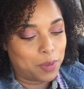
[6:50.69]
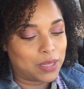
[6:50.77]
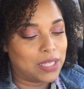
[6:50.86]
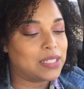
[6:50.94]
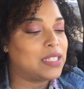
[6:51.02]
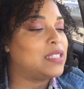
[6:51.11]

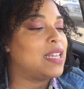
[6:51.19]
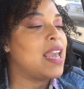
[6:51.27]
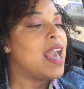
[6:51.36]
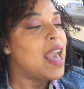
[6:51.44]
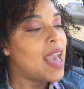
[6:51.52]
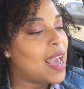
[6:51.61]
but this is the
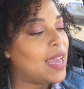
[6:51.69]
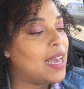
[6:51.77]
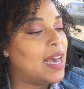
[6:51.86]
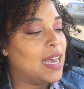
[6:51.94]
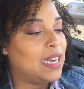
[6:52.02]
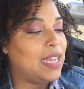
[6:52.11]
Hey
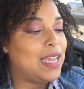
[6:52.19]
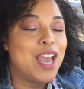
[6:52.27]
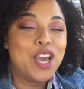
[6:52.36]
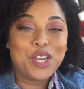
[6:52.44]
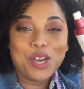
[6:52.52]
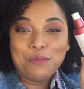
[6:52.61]
Honey
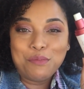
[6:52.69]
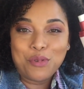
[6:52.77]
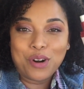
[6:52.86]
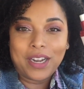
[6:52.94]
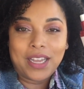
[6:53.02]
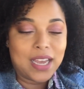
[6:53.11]
Good
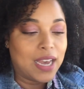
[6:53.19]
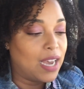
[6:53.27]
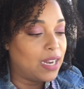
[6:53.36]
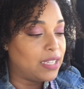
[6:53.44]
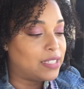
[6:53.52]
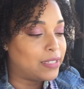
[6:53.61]
Morning
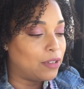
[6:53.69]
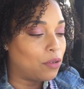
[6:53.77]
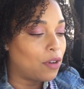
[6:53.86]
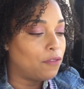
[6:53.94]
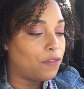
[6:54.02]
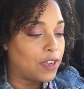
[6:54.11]
Honey
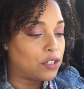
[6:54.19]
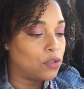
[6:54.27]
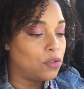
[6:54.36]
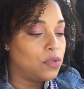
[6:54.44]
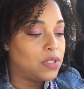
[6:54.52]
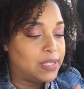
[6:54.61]
Silk
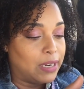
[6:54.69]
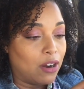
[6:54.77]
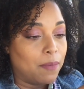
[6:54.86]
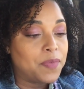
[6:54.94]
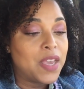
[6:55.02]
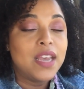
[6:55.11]
Facial
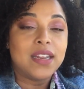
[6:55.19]
Serum.